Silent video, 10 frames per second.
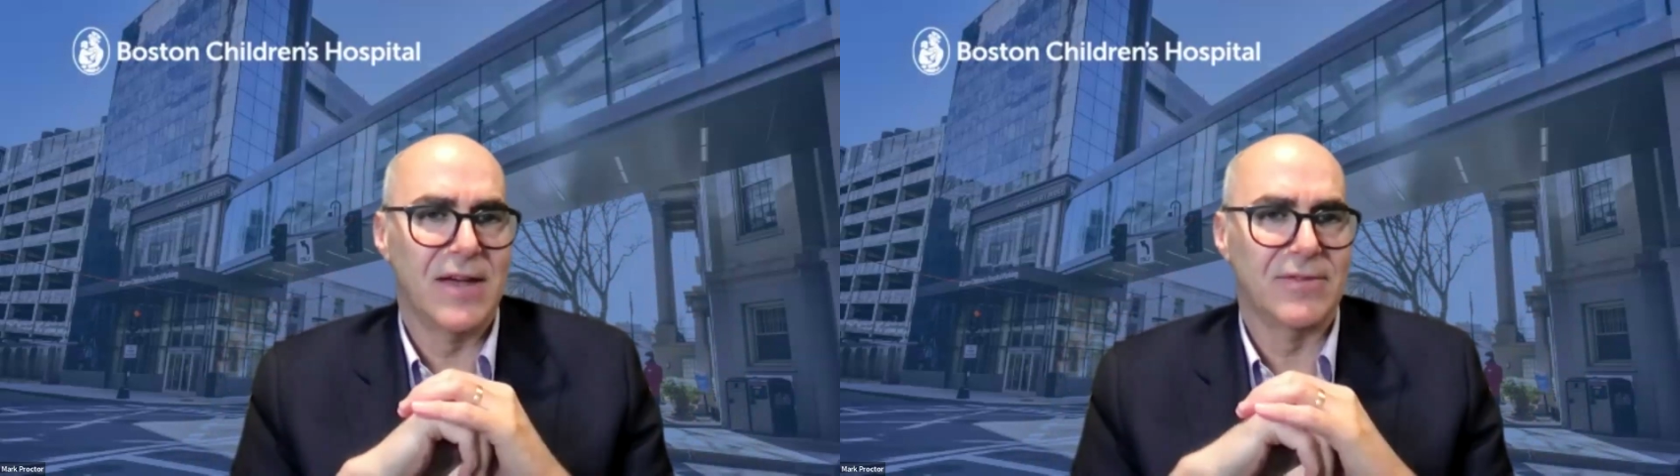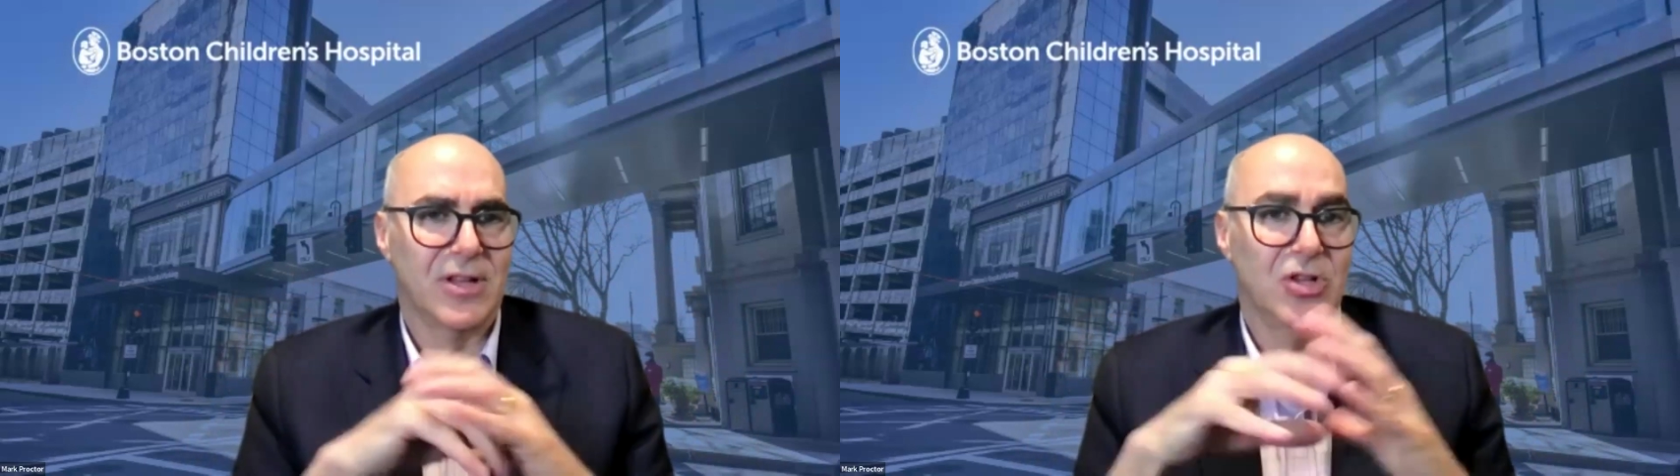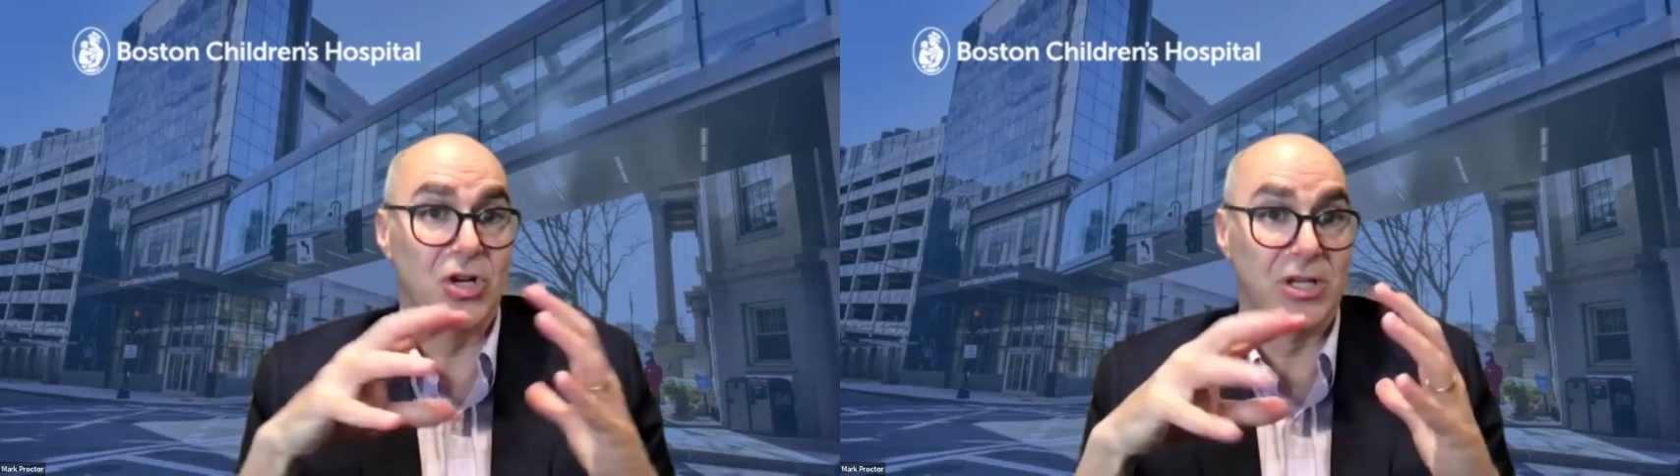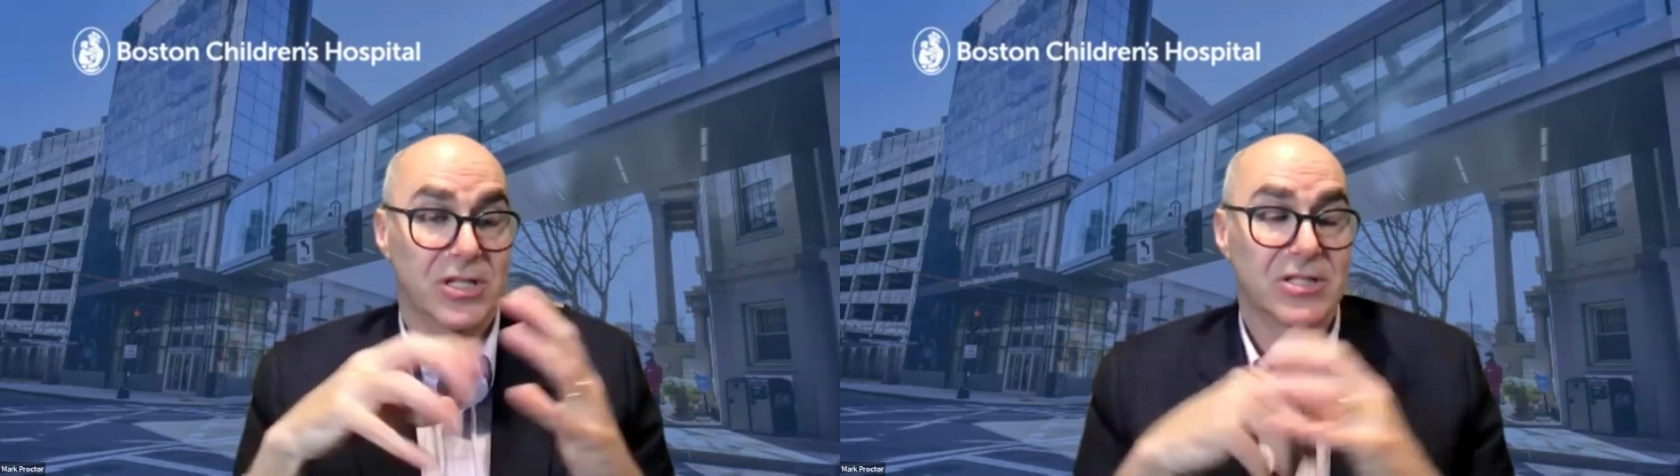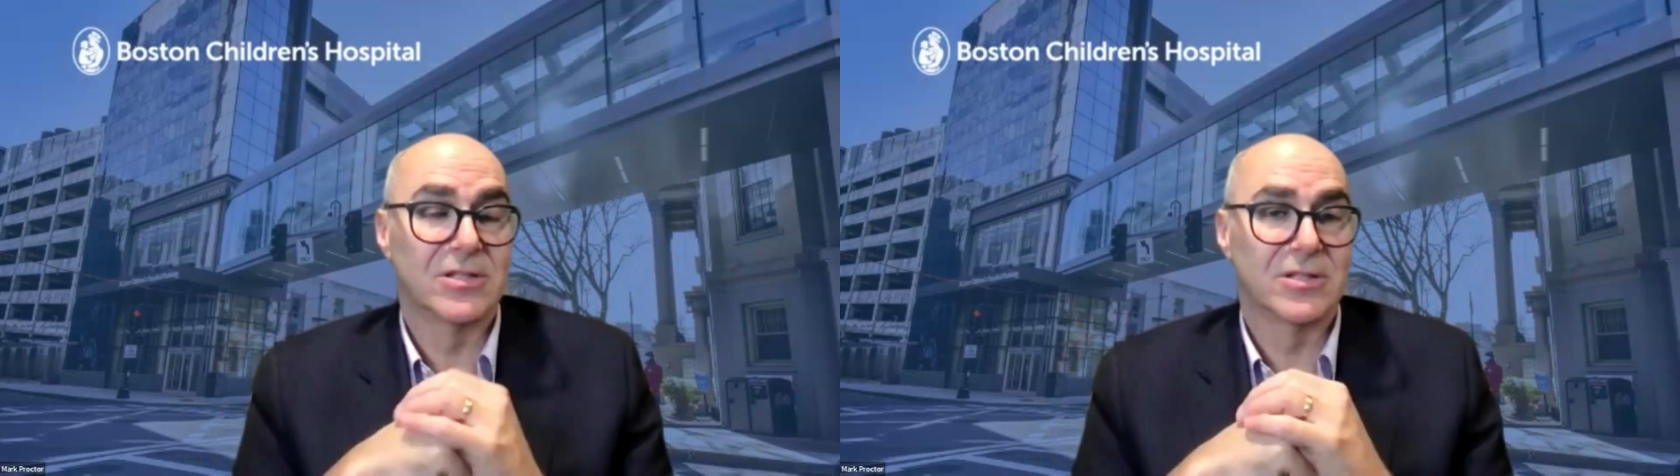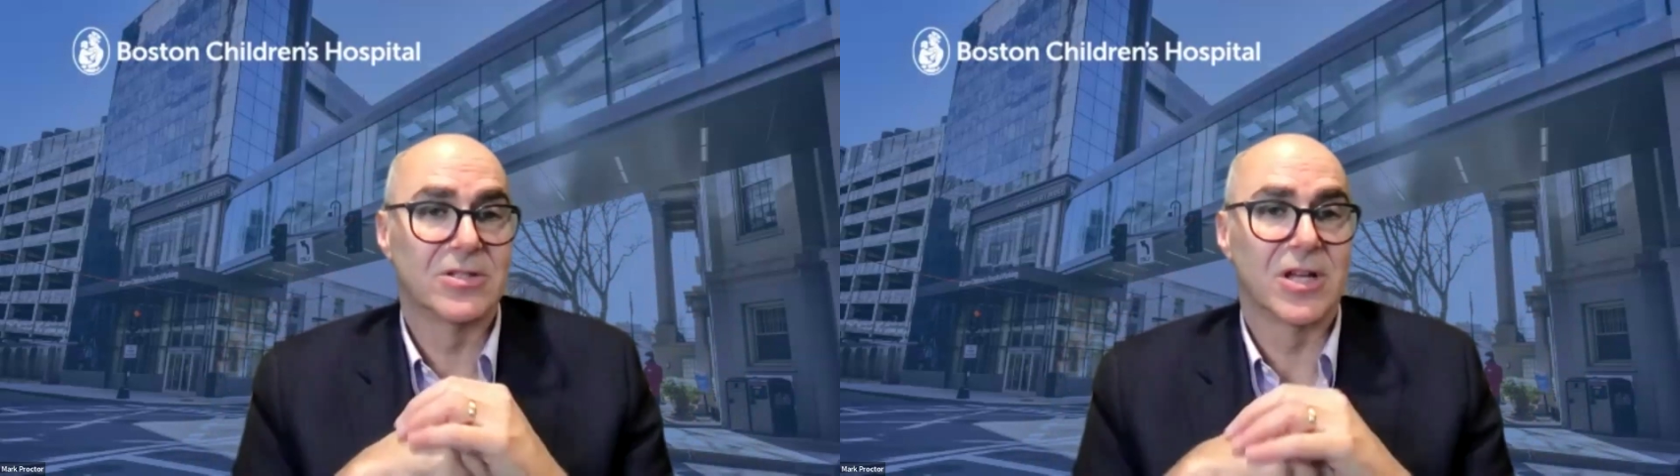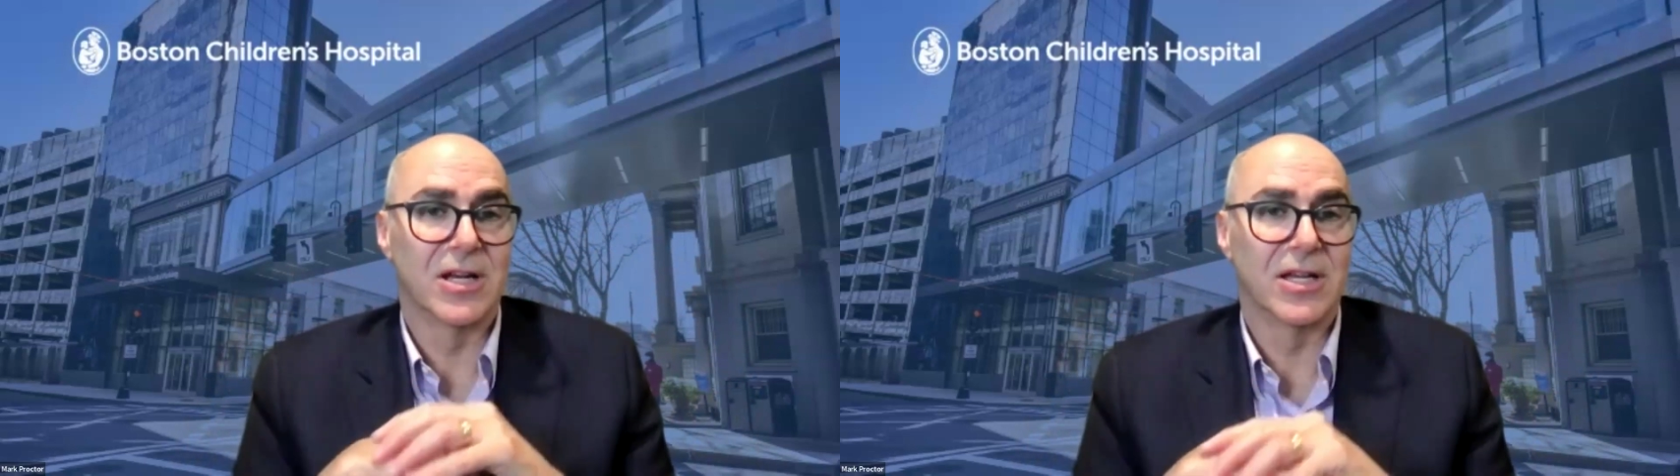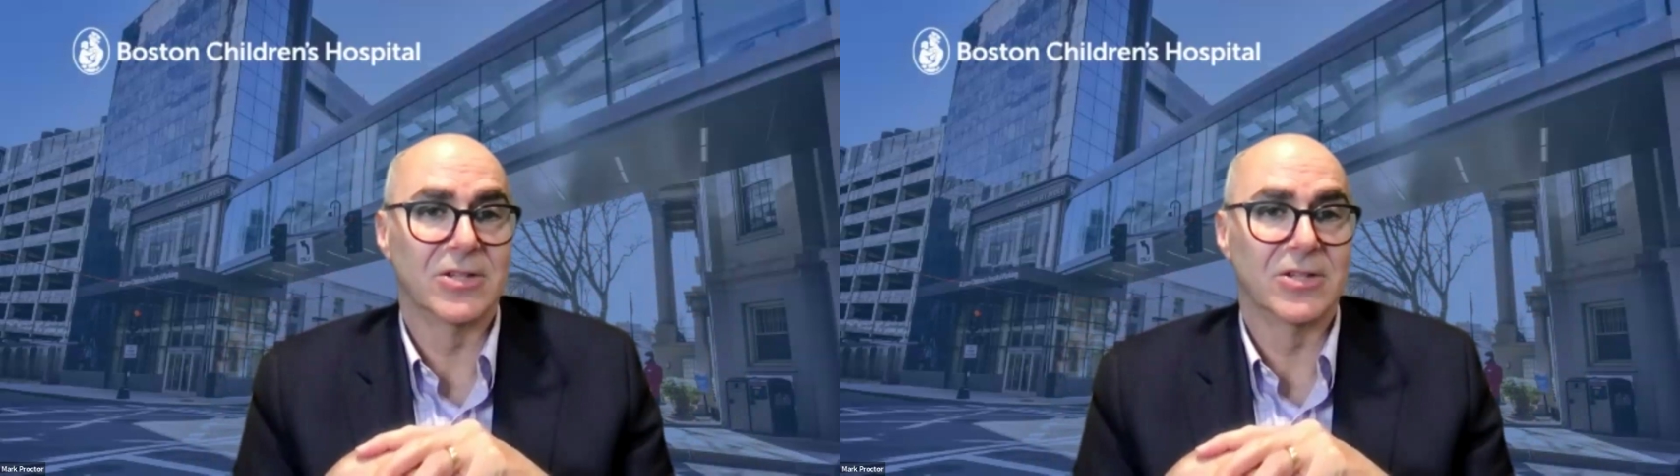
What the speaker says: have to look at this study and